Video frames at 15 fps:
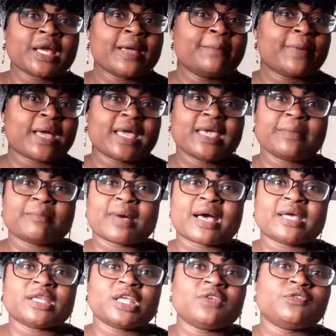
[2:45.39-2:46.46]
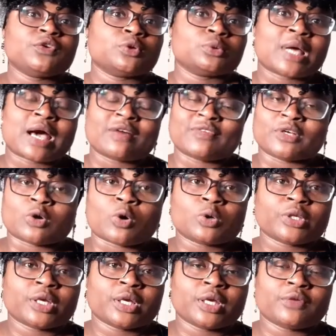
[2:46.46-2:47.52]
Bear in mind, if you don't have an
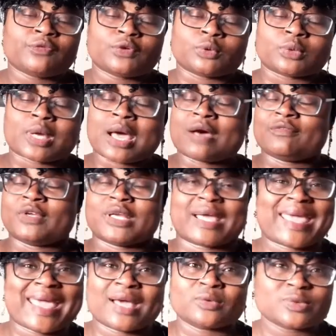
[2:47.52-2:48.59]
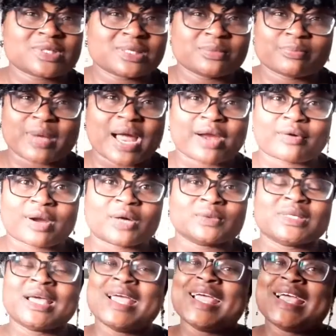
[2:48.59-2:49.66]
audit, if you don't have an accounting background,
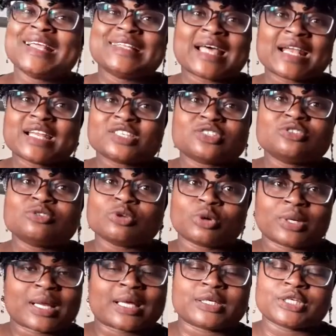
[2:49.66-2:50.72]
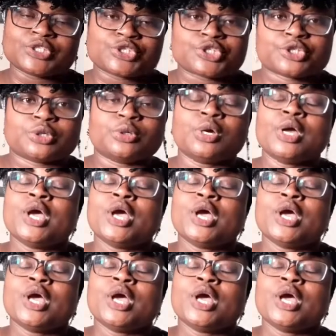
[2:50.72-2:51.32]
that is not an issue.